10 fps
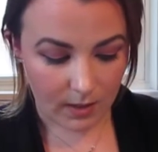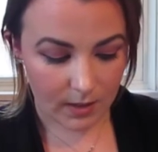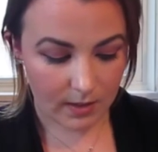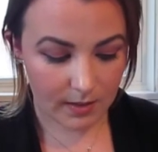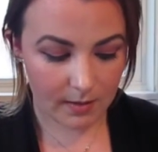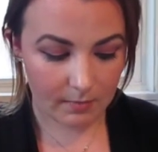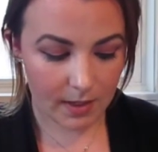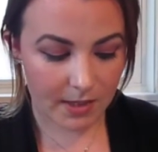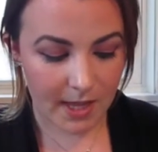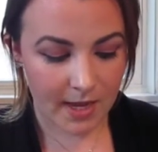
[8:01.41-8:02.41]
And then
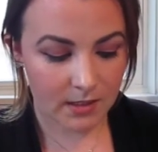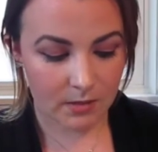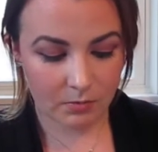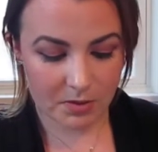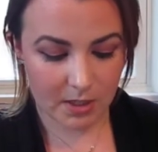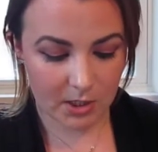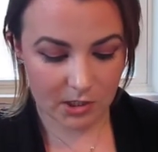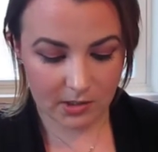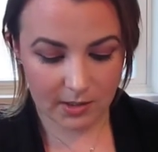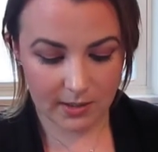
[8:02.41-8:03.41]
my last
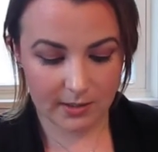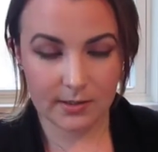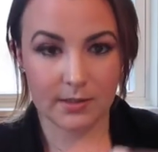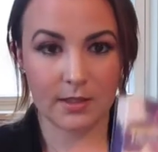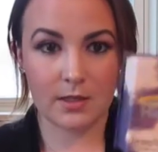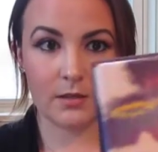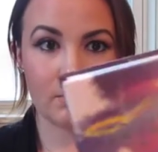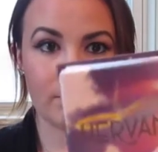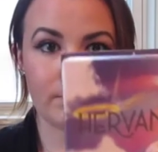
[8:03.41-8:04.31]
blush is the